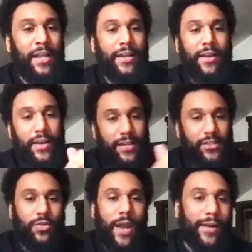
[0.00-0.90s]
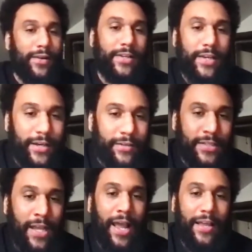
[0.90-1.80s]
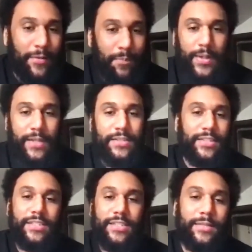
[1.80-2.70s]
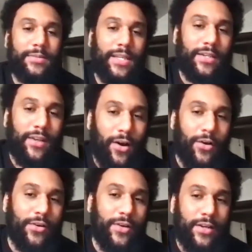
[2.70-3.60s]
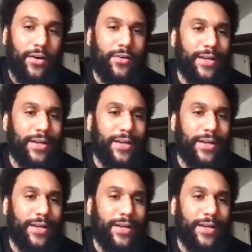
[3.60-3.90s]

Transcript: There are these cracker doves, and the prison just keeps getting older and older.